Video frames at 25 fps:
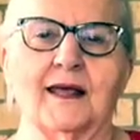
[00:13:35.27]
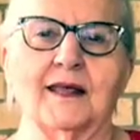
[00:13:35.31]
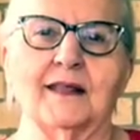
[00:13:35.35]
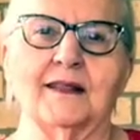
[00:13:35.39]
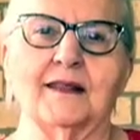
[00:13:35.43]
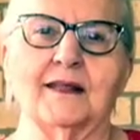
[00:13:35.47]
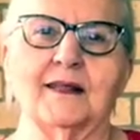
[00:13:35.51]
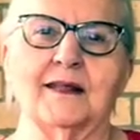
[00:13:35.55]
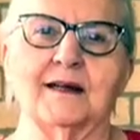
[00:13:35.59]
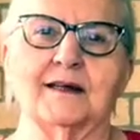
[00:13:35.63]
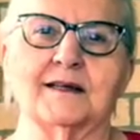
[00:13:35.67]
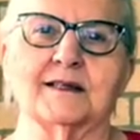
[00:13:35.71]
And
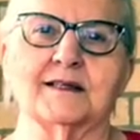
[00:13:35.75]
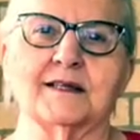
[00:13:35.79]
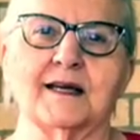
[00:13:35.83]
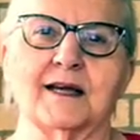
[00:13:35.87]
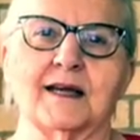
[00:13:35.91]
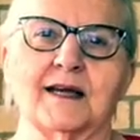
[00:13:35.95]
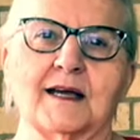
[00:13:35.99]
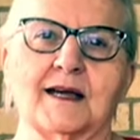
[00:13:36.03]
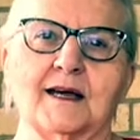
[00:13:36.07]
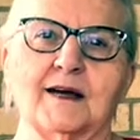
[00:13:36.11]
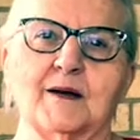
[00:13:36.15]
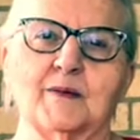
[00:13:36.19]
then as I
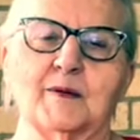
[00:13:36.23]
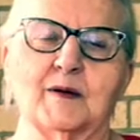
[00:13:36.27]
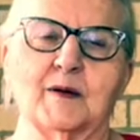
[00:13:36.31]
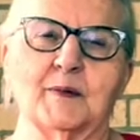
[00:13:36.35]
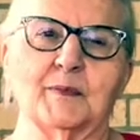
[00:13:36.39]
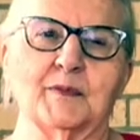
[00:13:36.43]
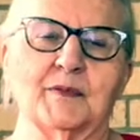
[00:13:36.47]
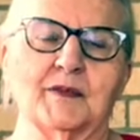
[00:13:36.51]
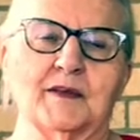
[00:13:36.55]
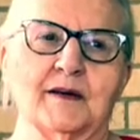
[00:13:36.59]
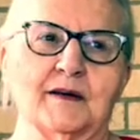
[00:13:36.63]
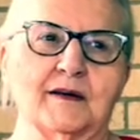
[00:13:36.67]
come up
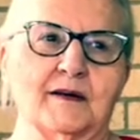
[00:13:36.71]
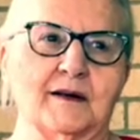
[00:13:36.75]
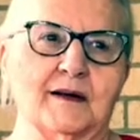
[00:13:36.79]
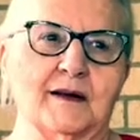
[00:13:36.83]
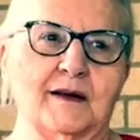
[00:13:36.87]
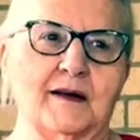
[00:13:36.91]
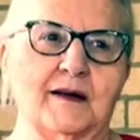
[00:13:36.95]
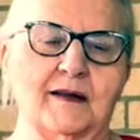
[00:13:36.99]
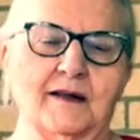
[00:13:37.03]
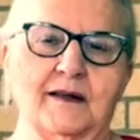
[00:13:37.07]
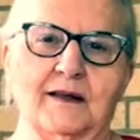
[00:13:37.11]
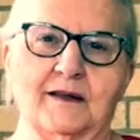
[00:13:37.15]
there,
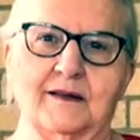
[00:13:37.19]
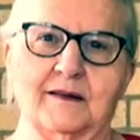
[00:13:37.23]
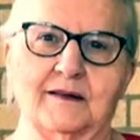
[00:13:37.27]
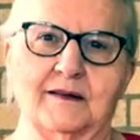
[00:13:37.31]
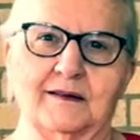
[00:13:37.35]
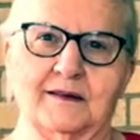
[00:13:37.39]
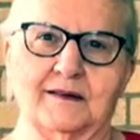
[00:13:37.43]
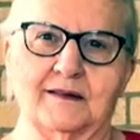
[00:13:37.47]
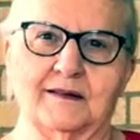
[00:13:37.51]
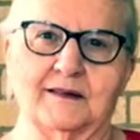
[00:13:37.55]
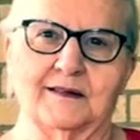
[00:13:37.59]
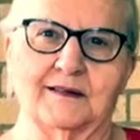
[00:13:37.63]

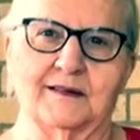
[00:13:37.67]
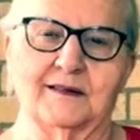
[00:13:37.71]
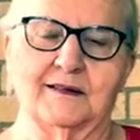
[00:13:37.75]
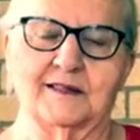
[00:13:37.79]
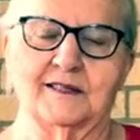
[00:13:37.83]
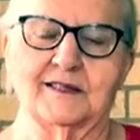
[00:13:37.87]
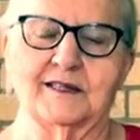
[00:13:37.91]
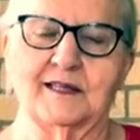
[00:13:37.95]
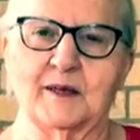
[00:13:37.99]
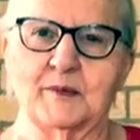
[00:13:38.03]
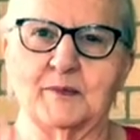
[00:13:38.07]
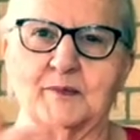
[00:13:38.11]
the
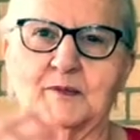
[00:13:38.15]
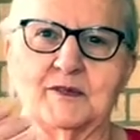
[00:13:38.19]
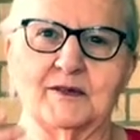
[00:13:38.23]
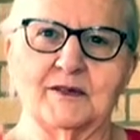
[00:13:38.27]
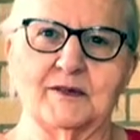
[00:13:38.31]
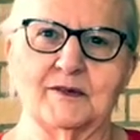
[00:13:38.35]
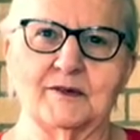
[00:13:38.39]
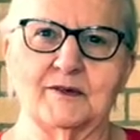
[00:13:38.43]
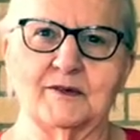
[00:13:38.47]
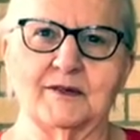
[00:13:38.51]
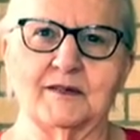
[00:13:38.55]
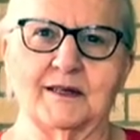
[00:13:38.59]
steps, you
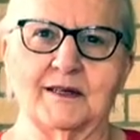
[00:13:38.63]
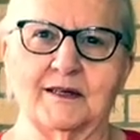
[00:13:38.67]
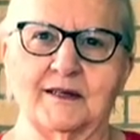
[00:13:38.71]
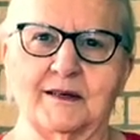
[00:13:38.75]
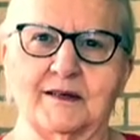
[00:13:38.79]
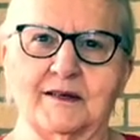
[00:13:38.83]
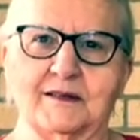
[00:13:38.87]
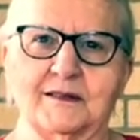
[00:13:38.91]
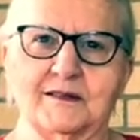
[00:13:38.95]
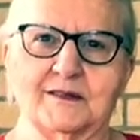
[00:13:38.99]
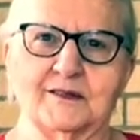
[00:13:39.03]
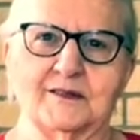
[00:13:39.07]
know, and then
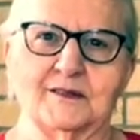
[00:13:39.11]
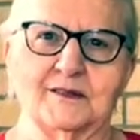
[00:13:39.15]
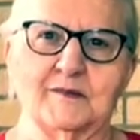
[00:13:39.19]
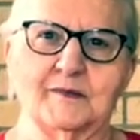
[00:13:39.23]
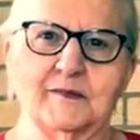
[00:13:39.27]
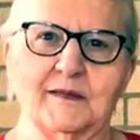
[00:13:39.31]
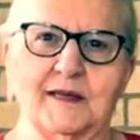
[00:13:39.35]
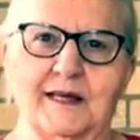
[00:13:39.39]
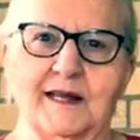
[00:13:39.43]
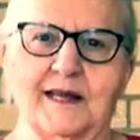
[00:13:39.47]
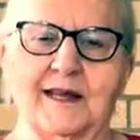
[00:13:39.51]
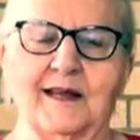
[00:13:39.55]
onto the
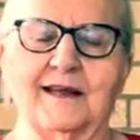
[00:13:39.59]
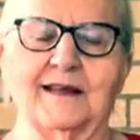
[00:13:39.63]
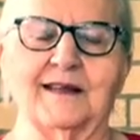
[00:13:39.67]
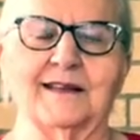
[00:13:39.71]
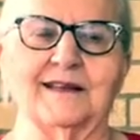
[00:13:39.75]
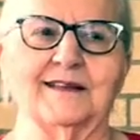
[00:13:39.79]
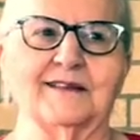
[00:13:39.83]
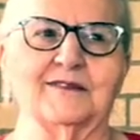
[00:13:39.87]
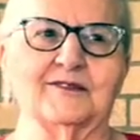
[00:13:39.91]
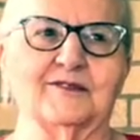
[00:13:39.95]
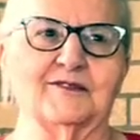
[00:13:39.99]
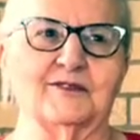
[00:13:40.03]
main
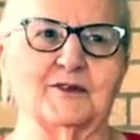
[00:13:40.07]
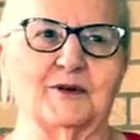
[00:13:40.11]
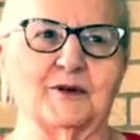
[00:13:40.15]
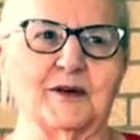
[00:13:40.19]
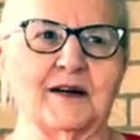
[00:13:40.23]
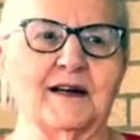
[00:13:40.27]
the floor.